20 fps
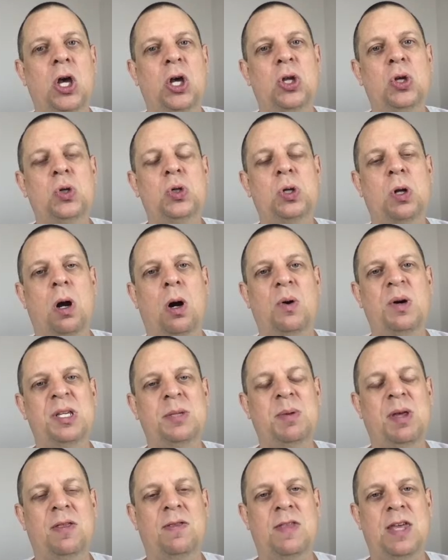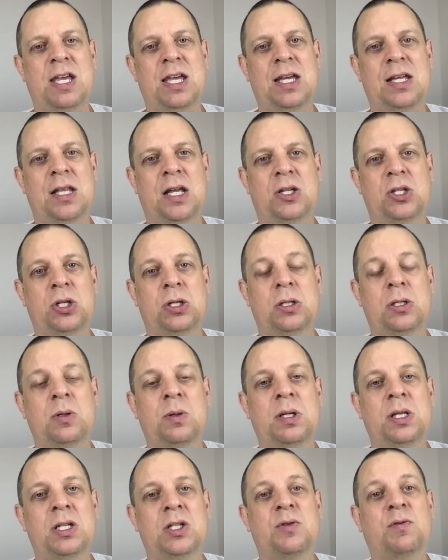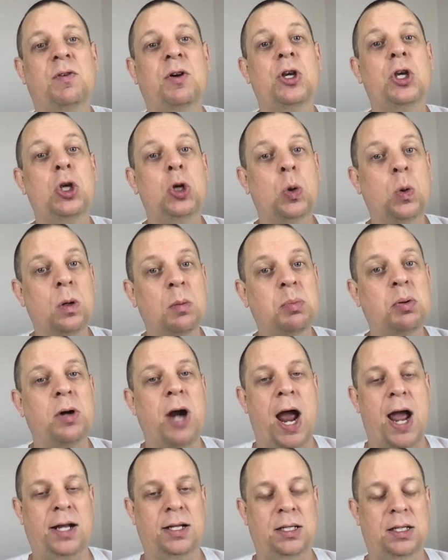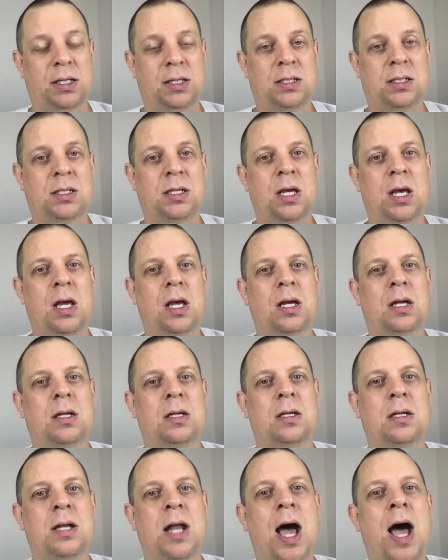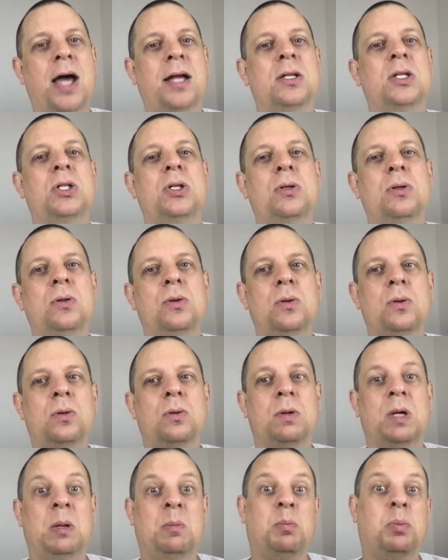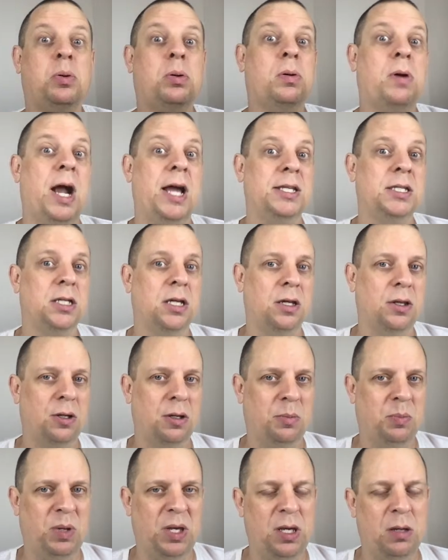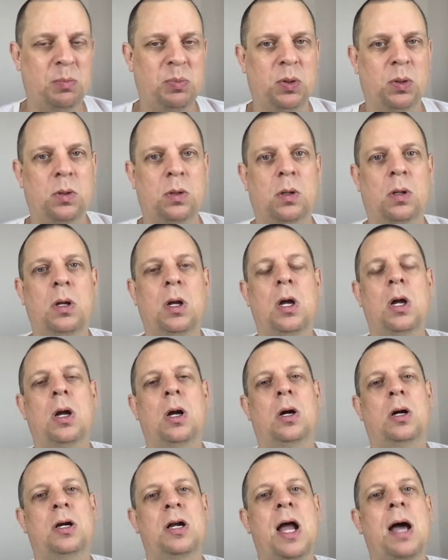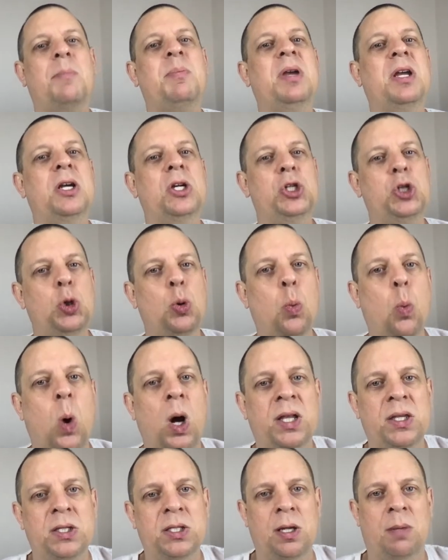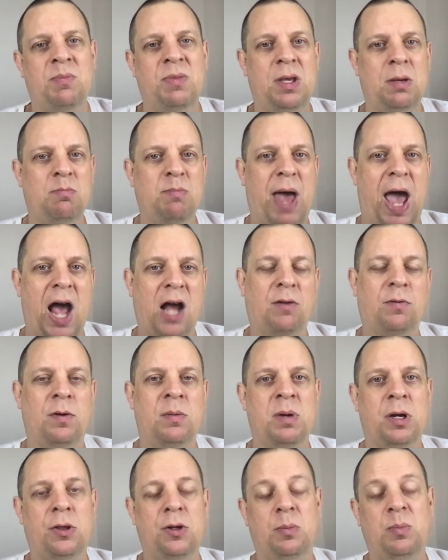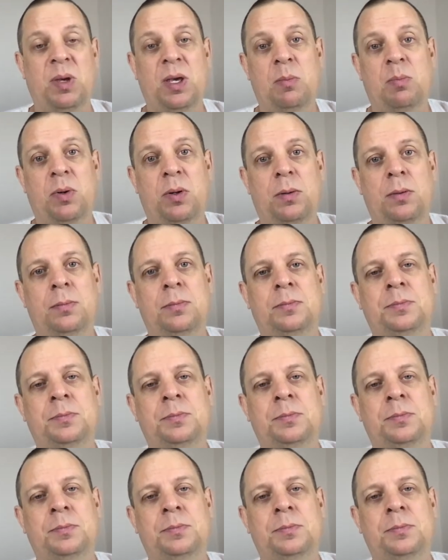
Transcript: you should always be thinking that you're doing this for your practice, not to impress other people or not because you want something back from other people.